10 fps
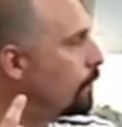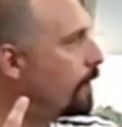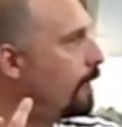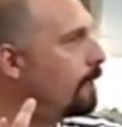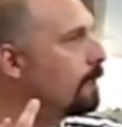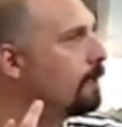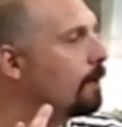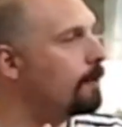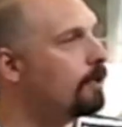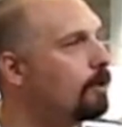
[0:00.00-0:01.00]
Okay?
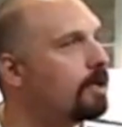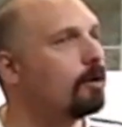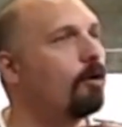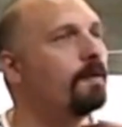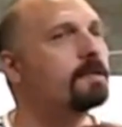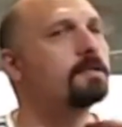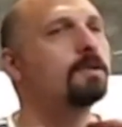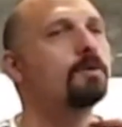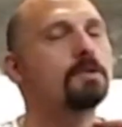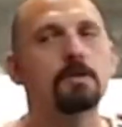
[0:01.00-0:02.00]
When you can always
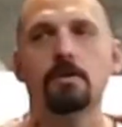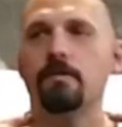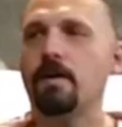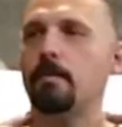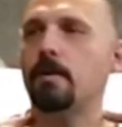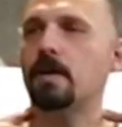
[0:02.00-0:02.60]
use your verbal